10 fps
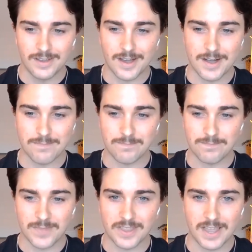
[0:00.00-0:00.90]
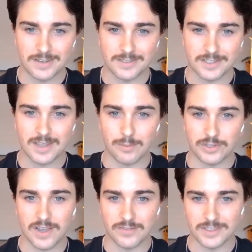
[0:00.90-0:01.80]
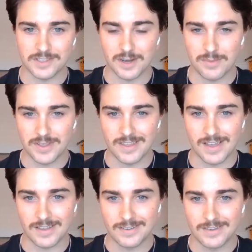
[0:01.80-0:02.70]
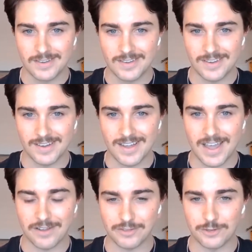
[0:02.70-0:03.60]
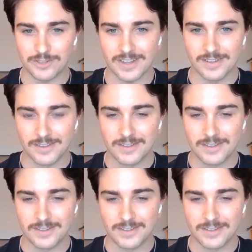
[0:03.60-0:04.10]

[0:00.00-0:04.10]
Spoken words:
And then December 7th is going to be that NF Tuesday.